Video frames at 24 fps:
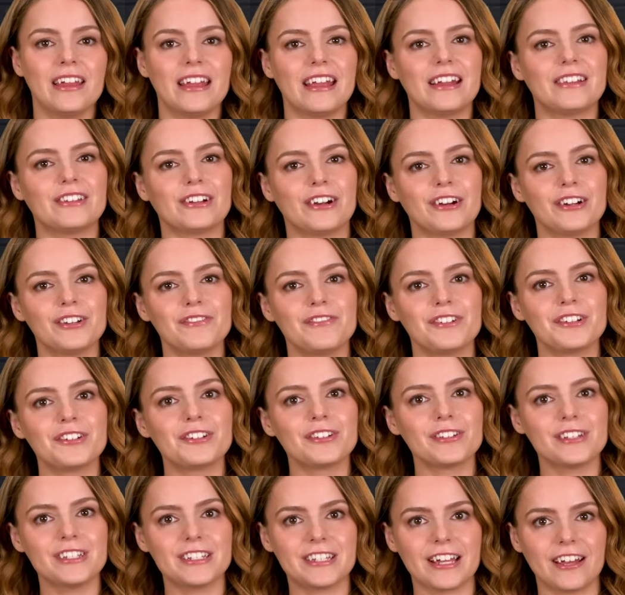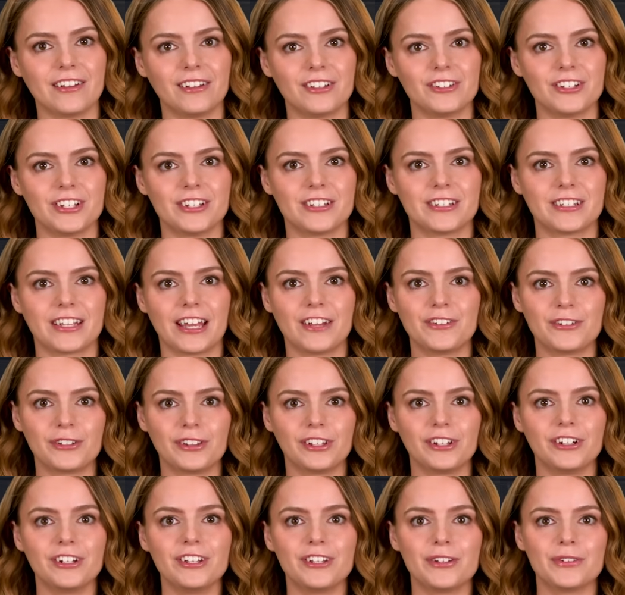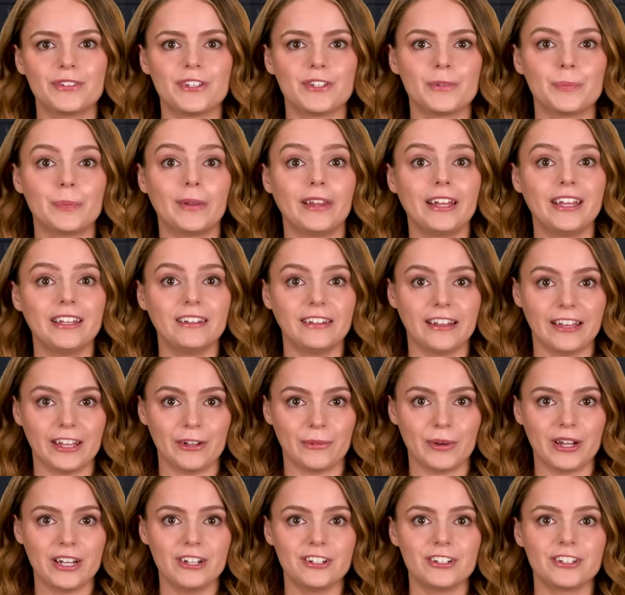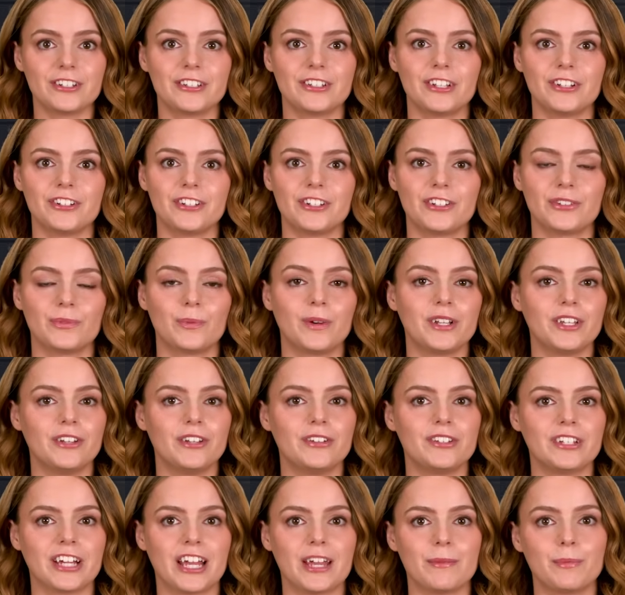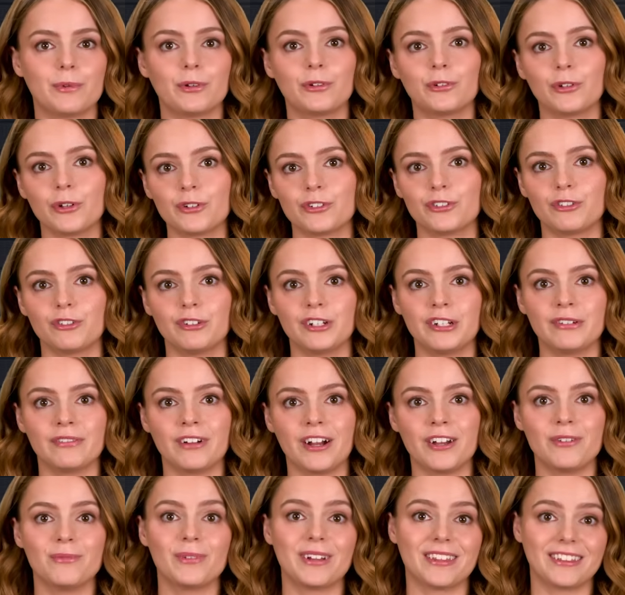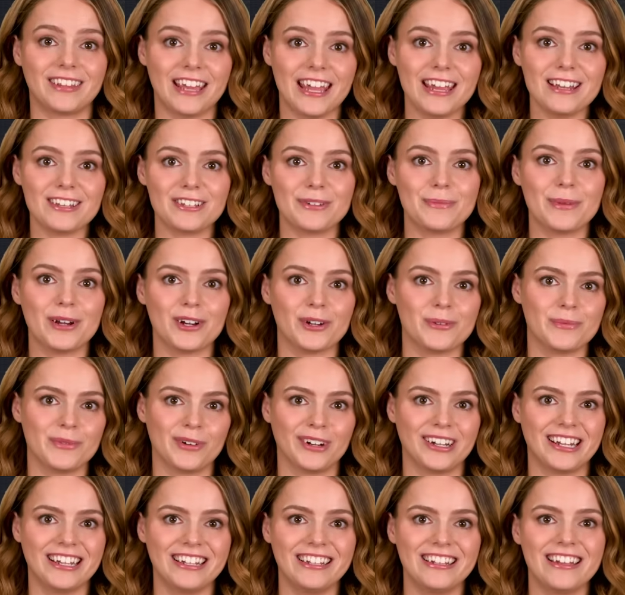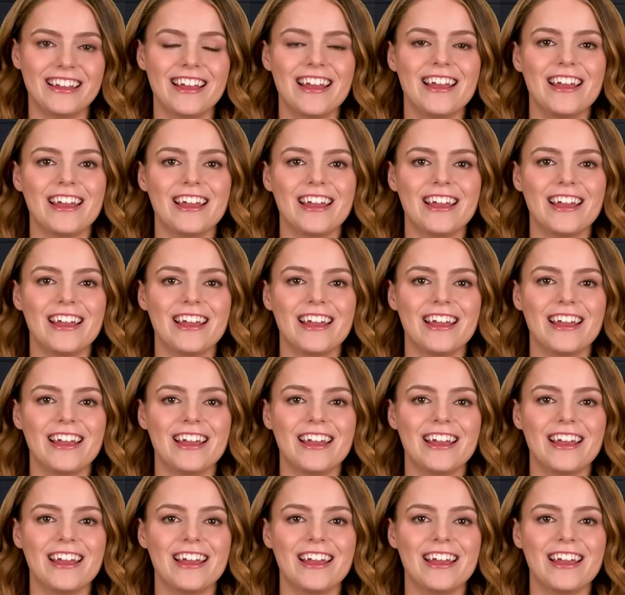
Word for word: Its artificial intelligence scheduler uses plain language, such as when you type grocery run with Kate tomorrow morning,